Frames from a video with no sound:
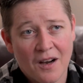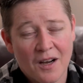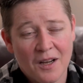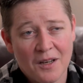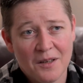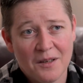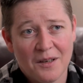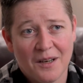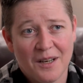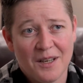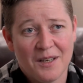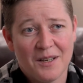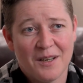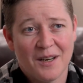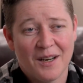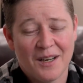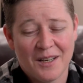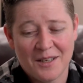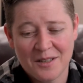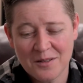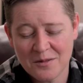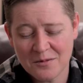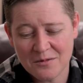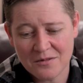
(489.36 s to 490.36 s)
I
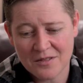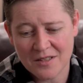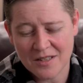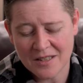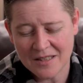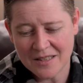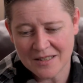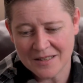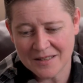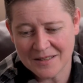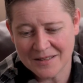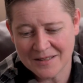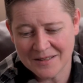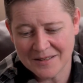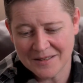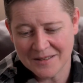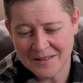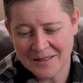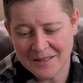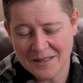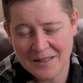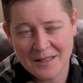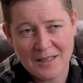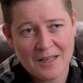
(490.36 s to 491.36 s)

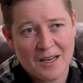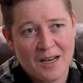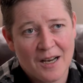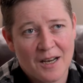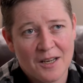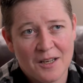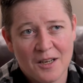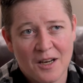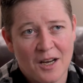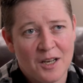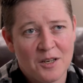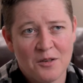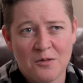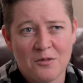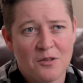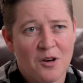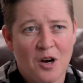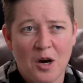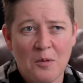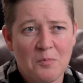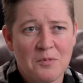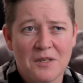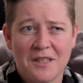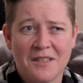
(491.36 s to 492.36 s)
don't
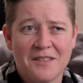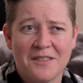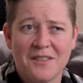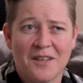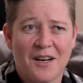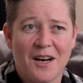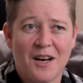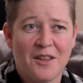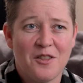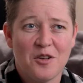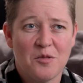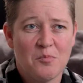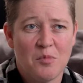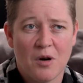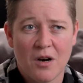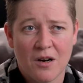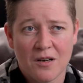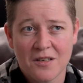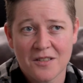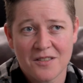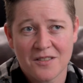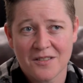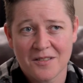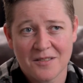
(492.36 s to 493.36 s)
opt into either
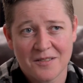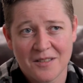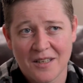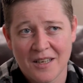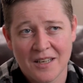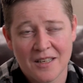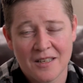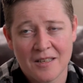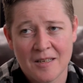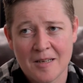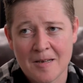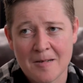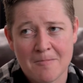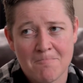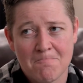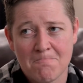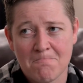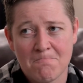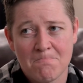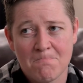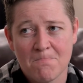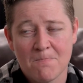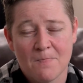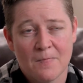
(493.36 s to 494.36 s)
box. And
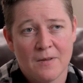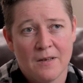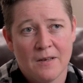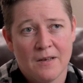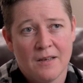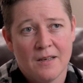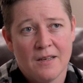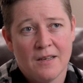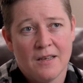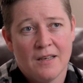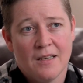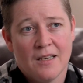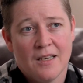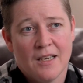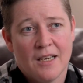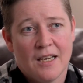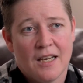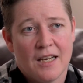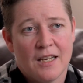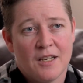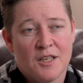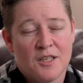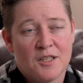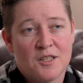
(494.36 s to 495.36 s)

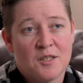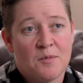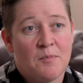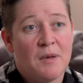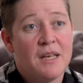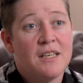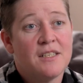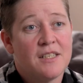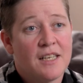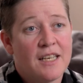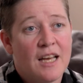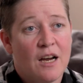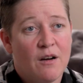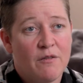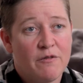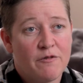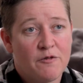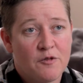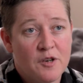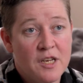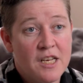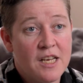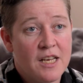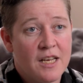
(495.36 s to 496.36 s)
it's amazing how
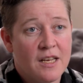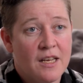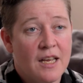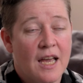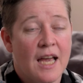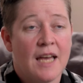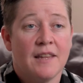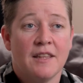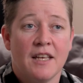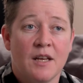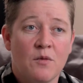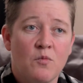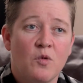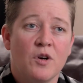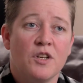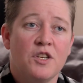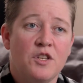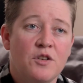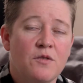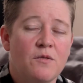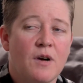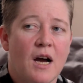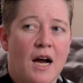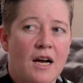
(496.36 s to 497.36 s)
freeing. And then when
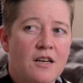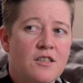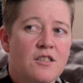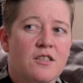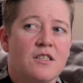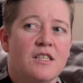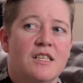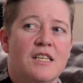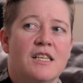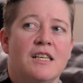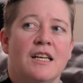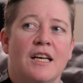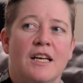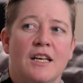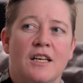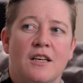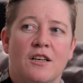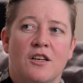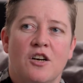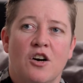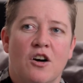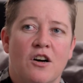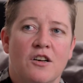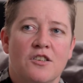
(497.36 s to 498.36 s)
you actually,
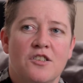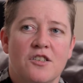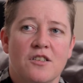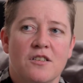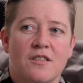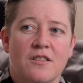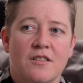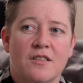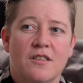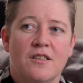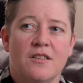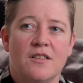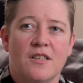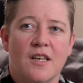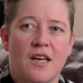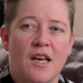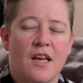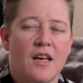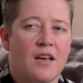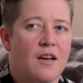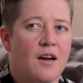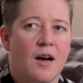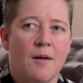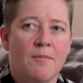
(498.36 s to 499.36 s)
like, consciously
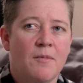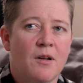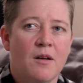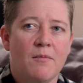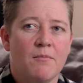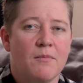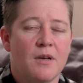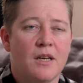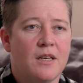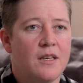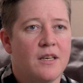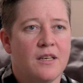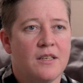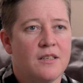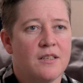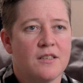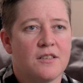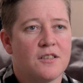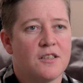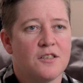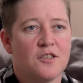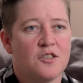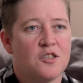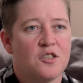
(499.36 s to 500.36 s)
say, I'm not making
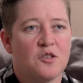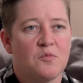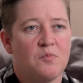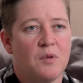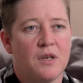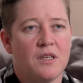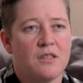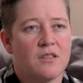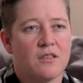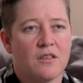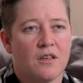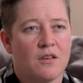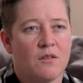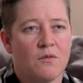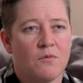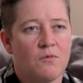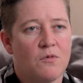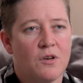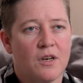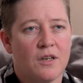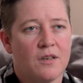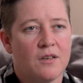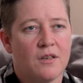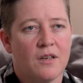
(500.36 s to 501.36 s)
decisions based on
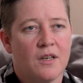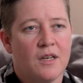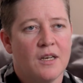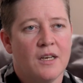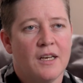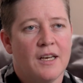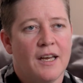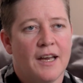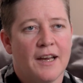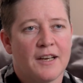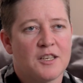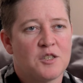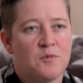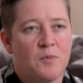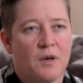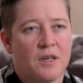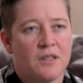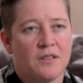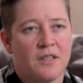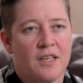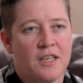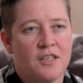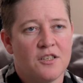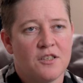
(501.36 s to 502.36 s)
what
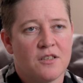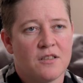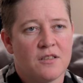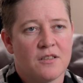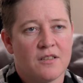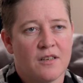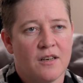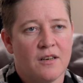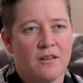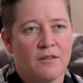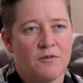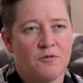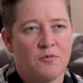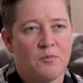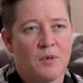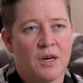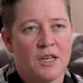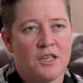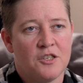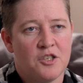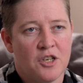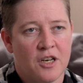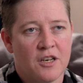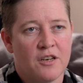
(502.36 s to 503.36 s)
expectations of
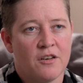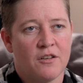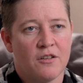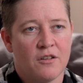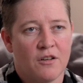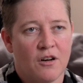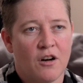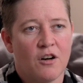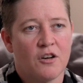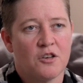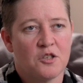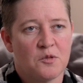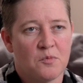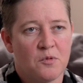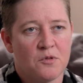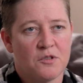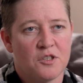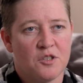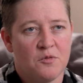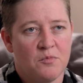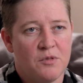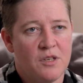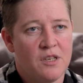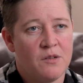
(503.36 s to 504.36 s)
my gender are
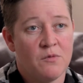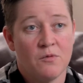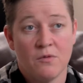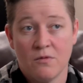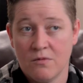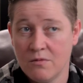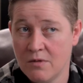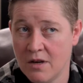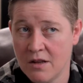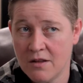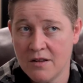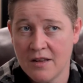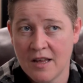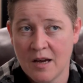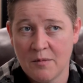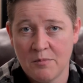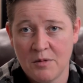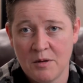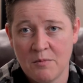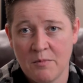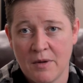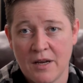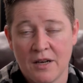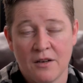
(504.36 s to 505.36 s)
supposed to be, whether that
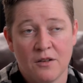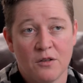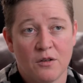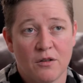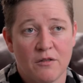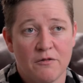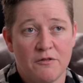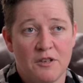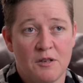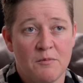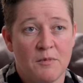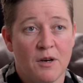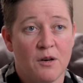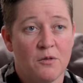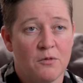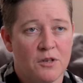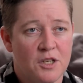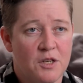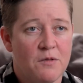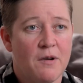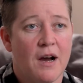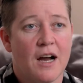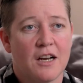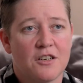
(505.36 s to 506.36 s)
be male or female.
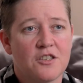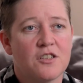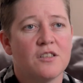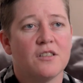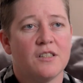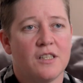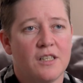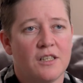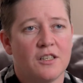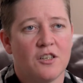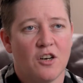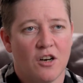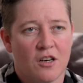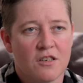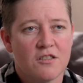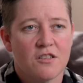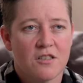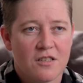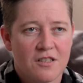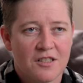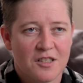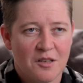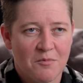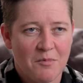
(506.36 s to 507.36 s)
When you actually
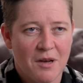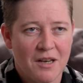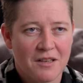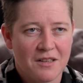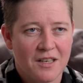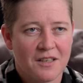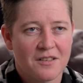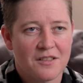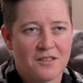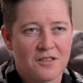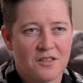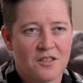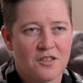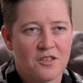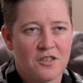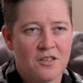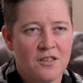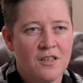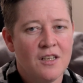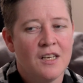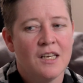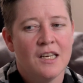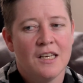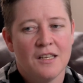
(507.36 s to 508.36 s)
consciously make that
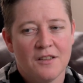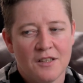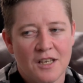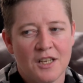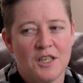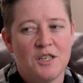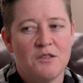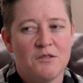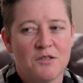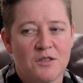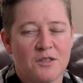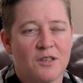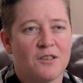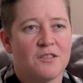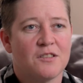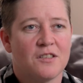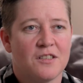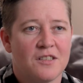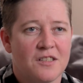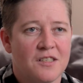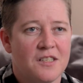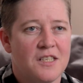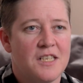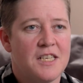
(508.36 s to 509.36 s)
decision, then you start
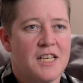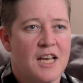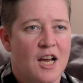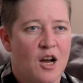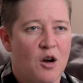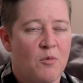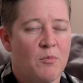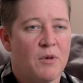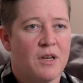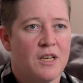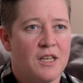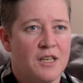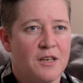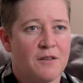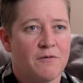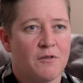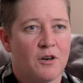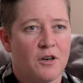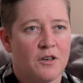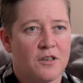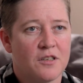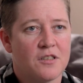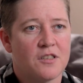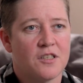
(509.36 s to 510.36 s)
to see how many of
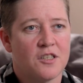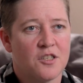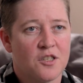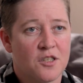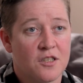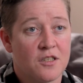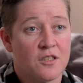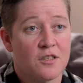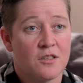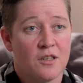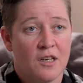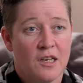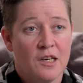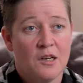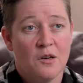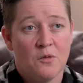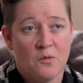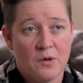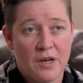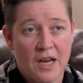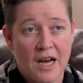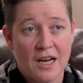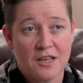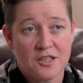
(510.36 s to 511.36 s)
our decisions
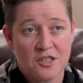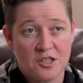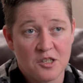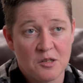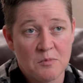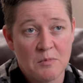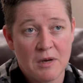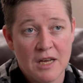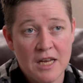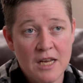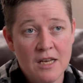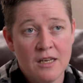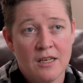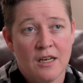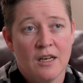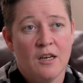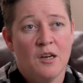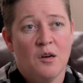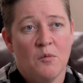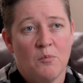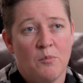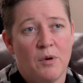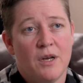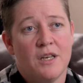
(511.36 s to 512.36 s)
we actually make
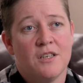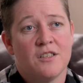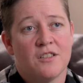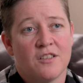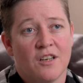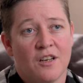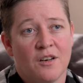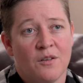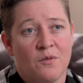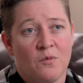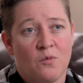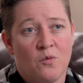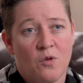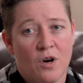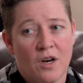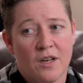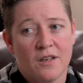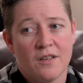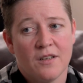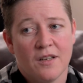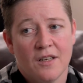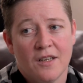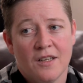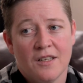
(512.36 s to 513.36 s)
based on
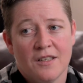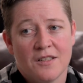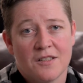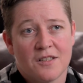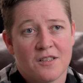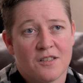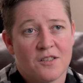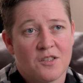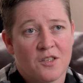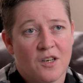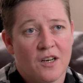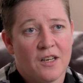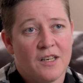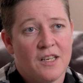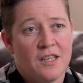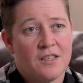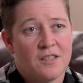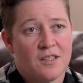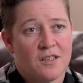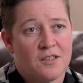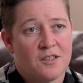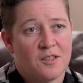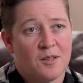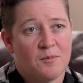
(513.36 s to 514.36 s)
what
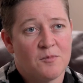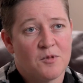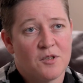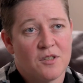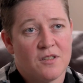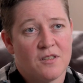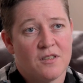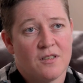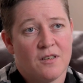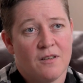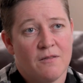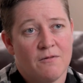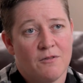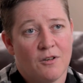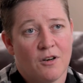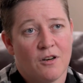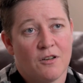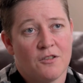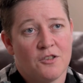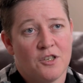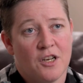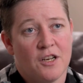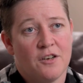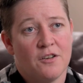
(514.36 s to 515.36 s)
society's assumptions of
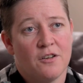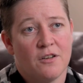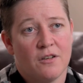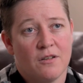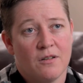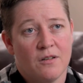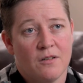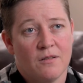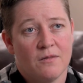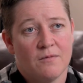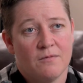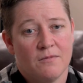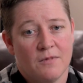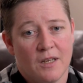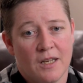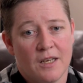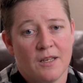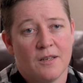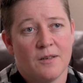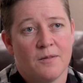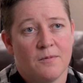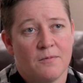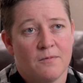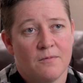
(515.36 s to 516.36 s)
our gender,
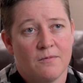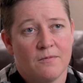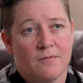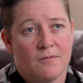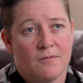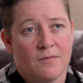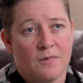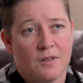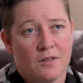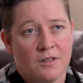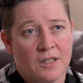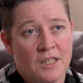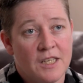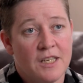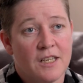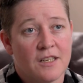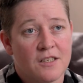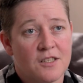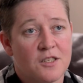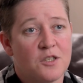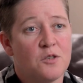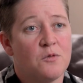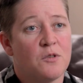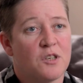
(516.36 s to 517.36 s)
like, lead
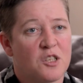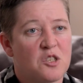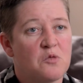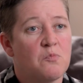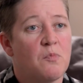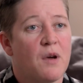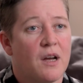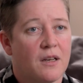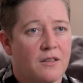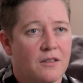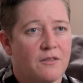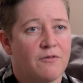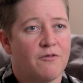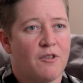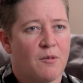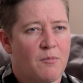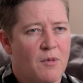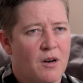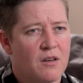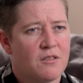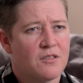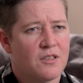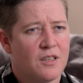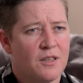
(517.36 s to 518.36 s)
us to expect
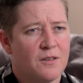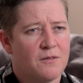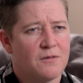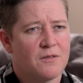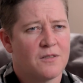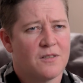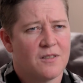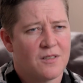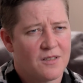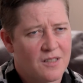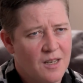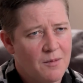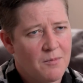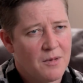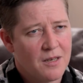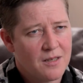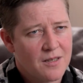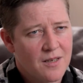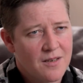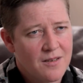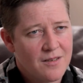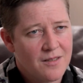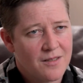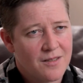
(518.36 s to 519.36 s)
from ourselves. Does that make
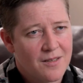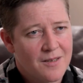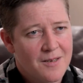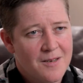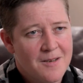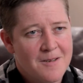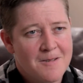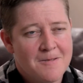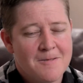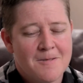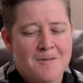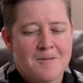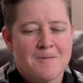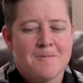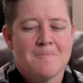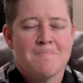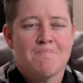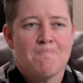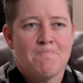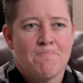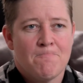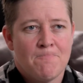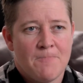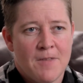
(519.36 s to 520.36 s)
sense?
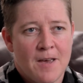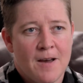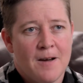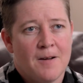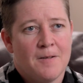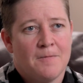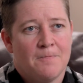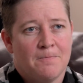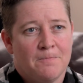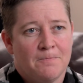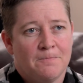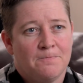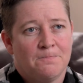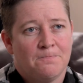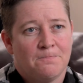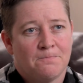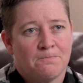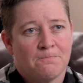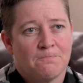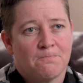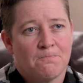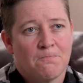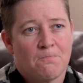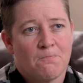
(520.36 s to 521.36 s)

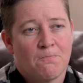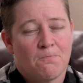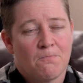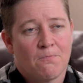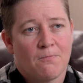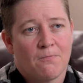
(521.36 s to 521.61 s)
Yeah.